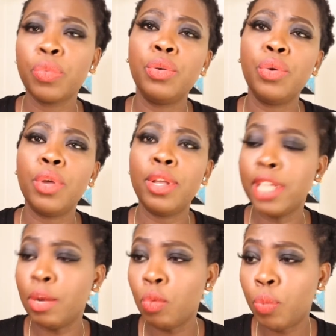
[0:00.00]

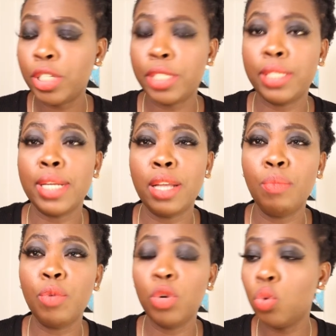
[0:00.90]
They will put it in the
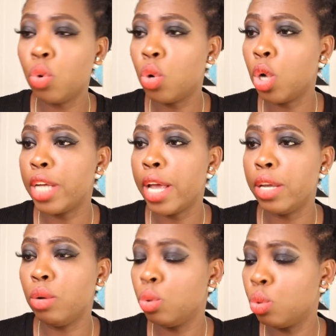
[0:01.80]
table. You will go there,
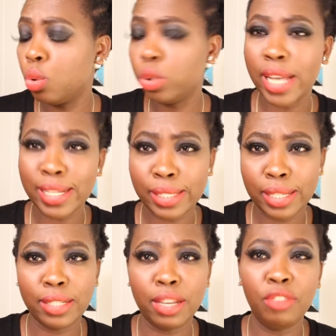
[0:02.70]
you will test
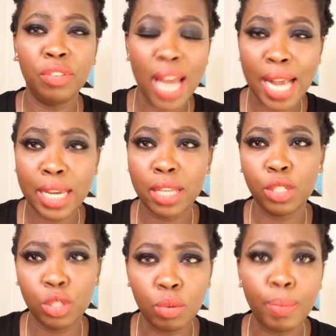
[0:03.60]
it. If you like
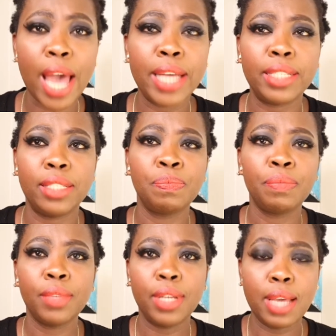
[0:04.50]
it, you buy it.
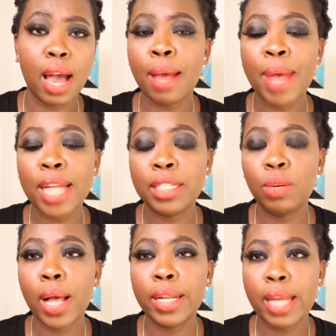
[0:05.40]
Yeah, I buy the
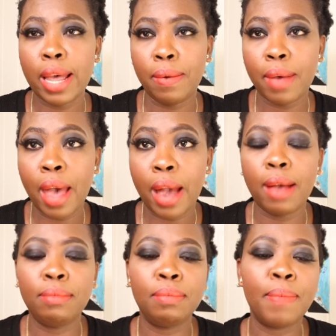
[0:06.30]
one I
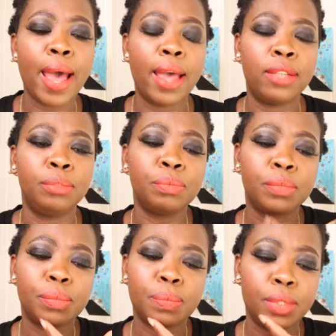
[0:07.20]
can buy.
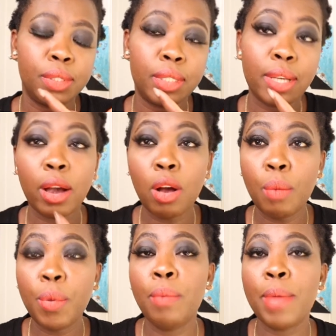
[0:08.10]
I
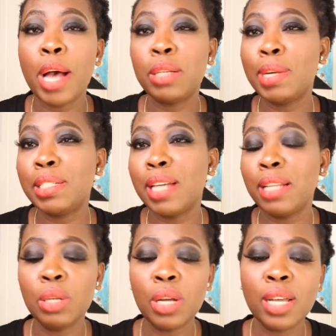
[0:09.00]
come home, my husband
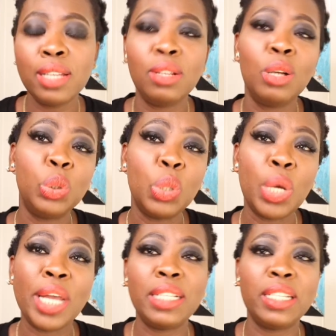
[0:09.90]
said, "No, I don't know
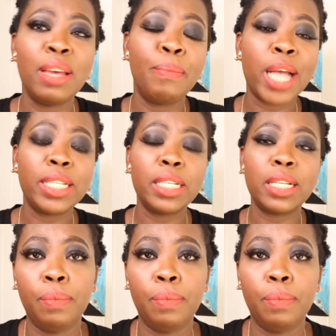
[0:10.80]
anything about it."